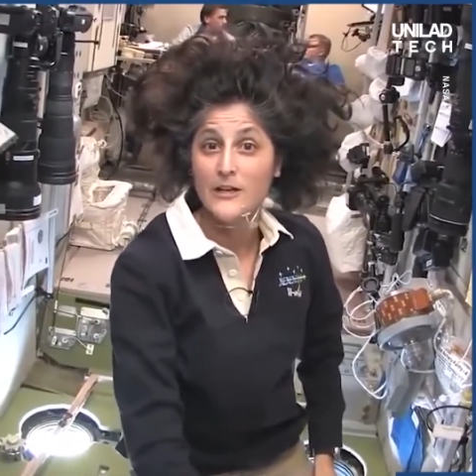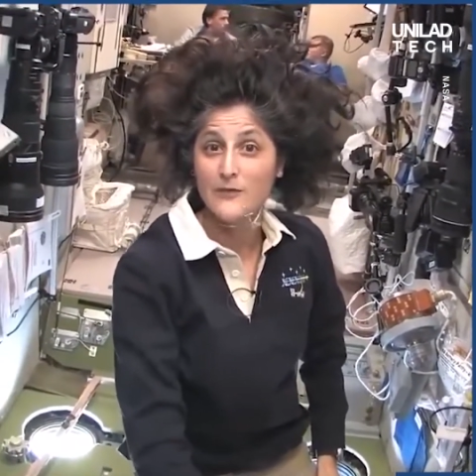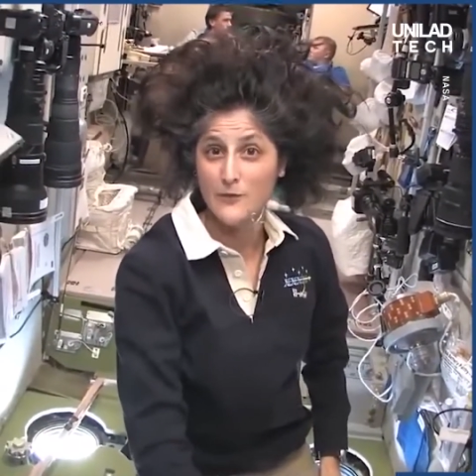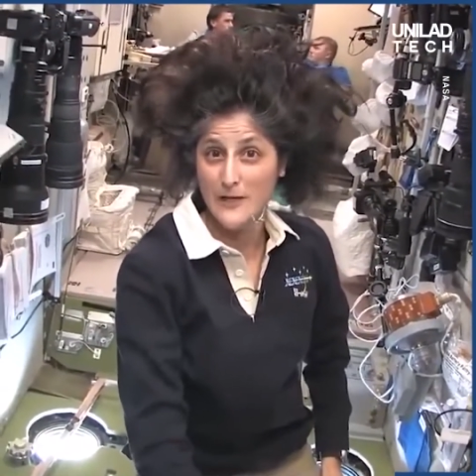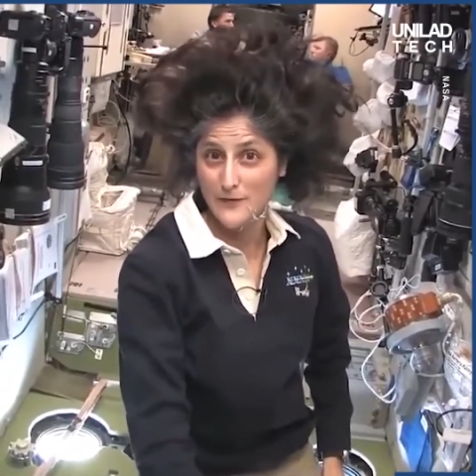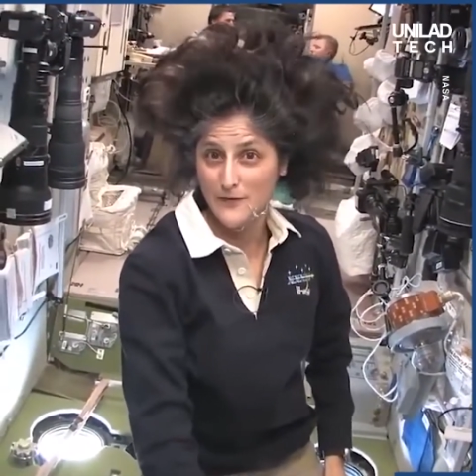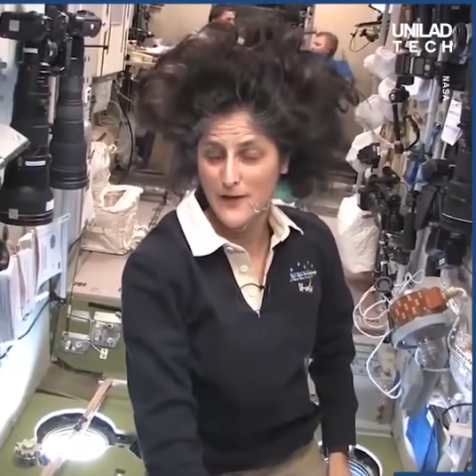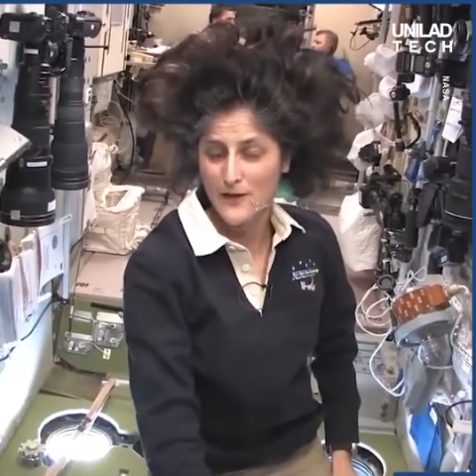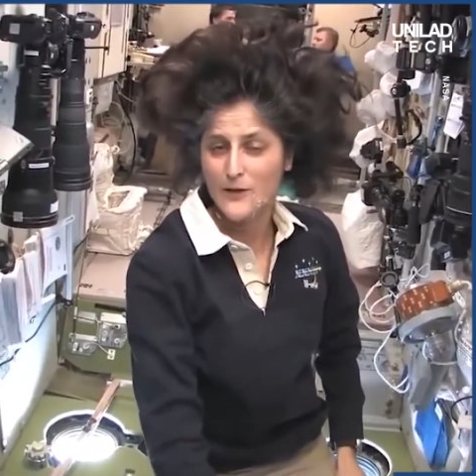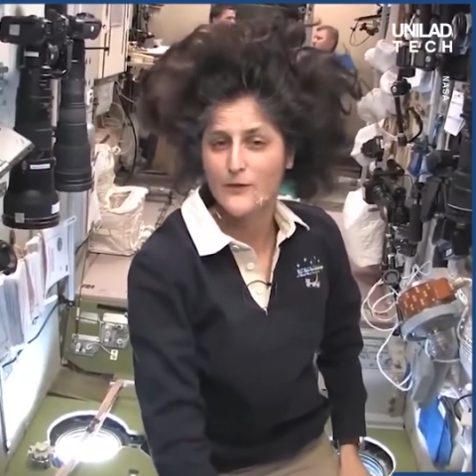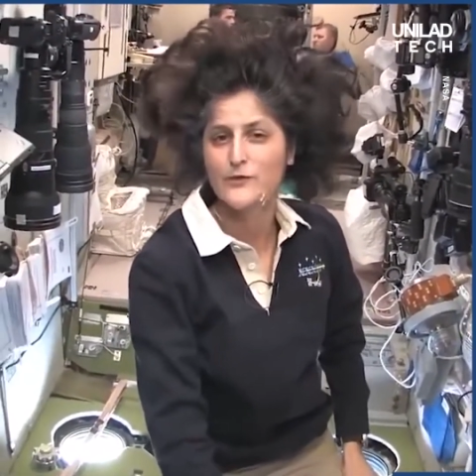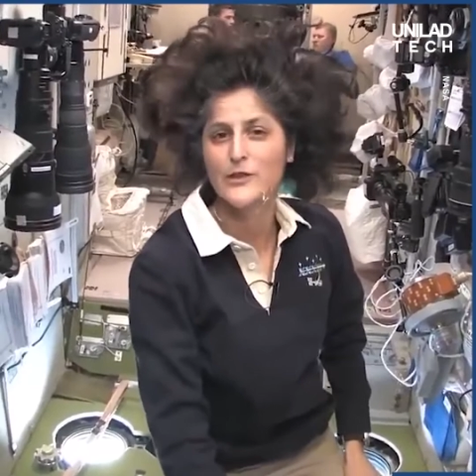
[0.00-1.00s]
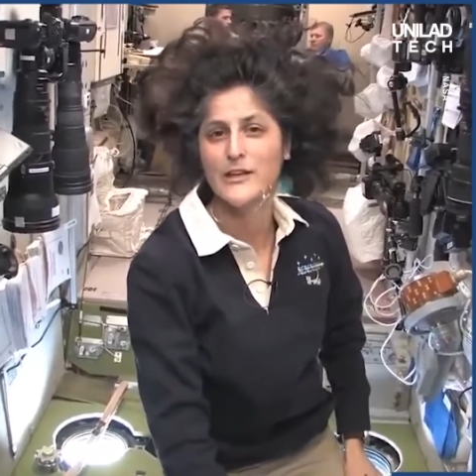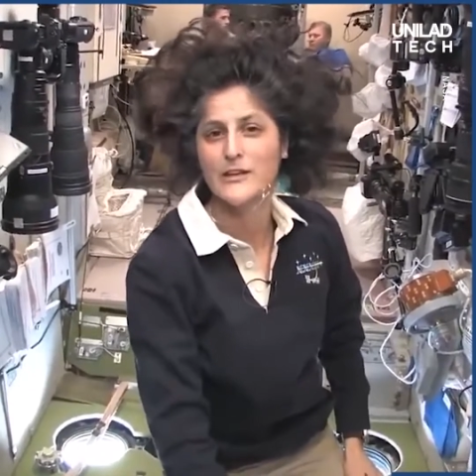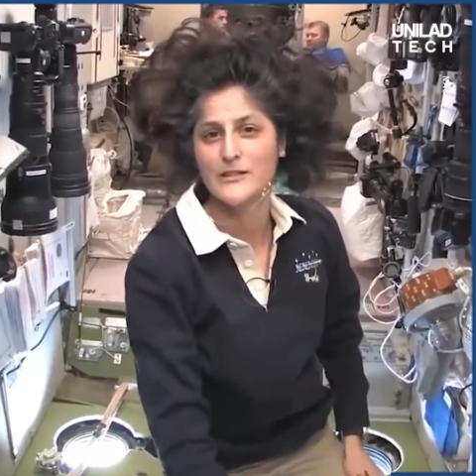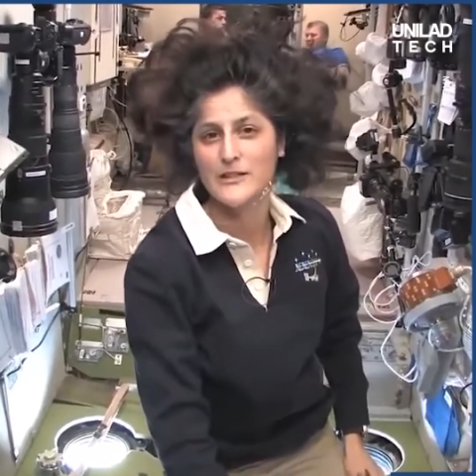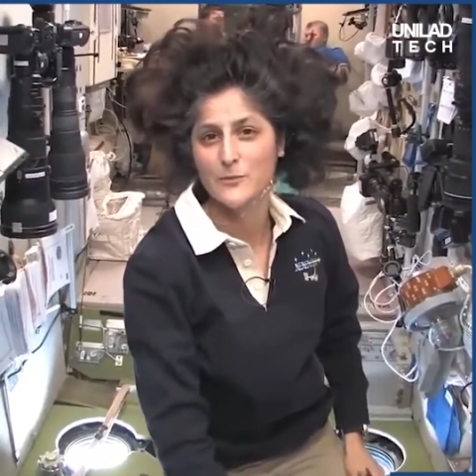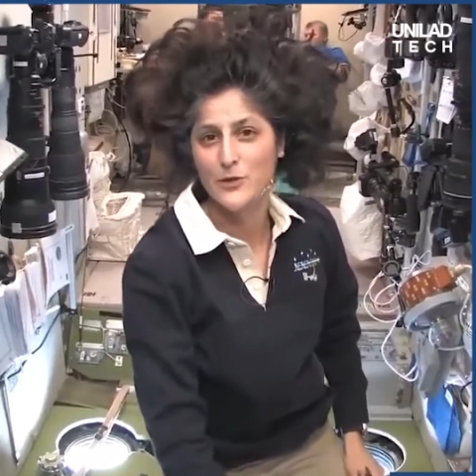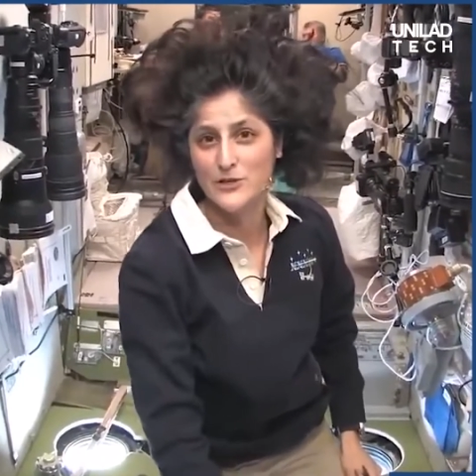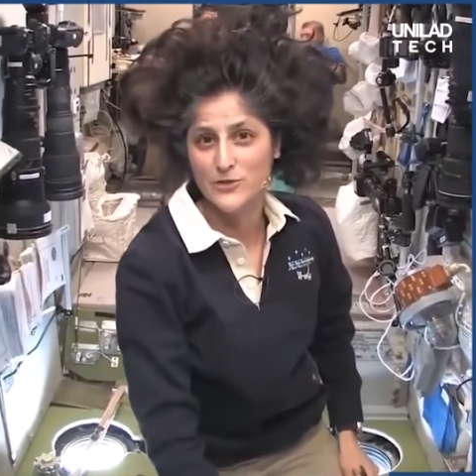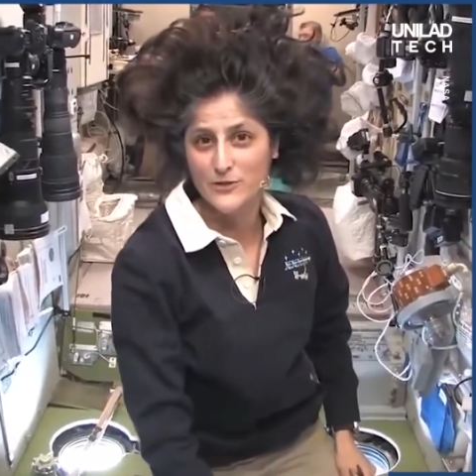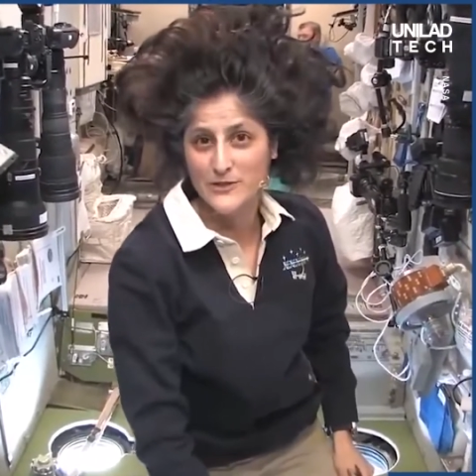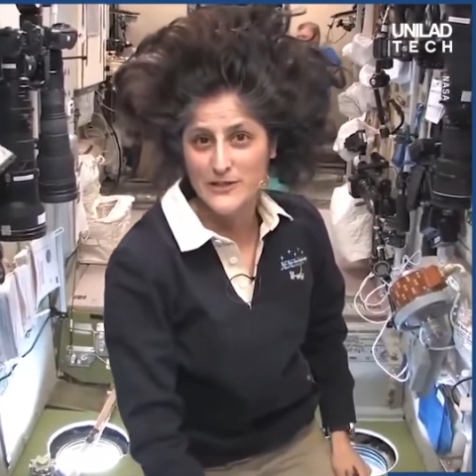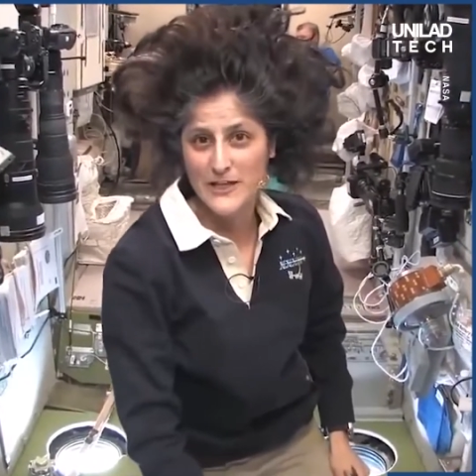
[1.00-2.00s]
If we had a fire, if we had a
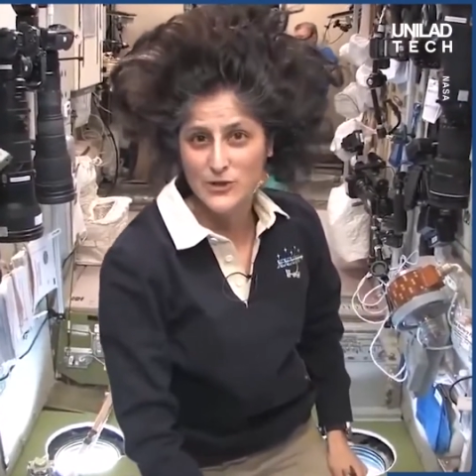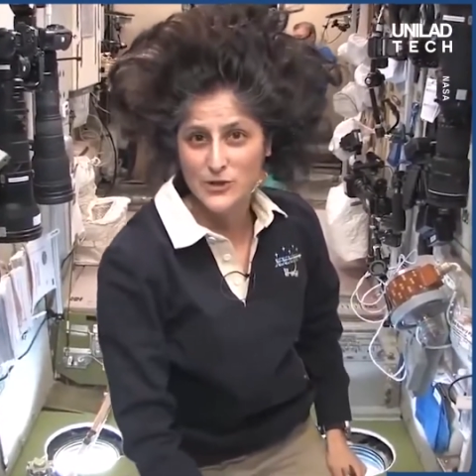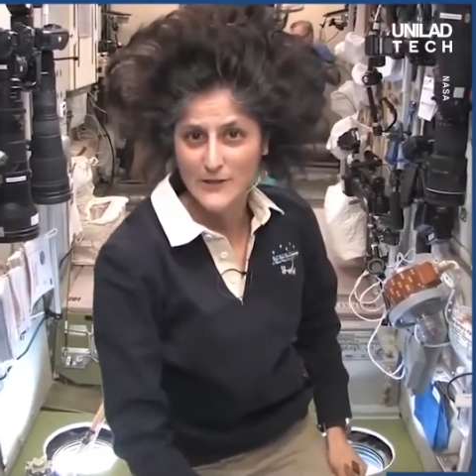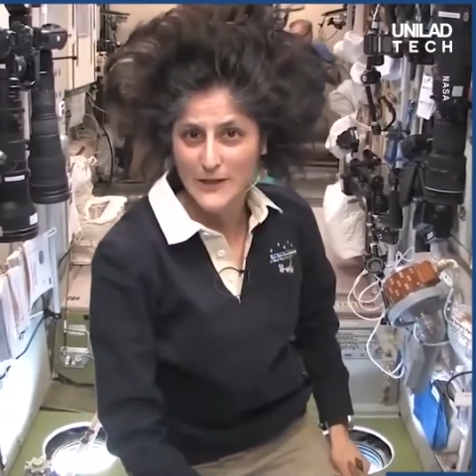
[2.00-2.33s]
depressurization,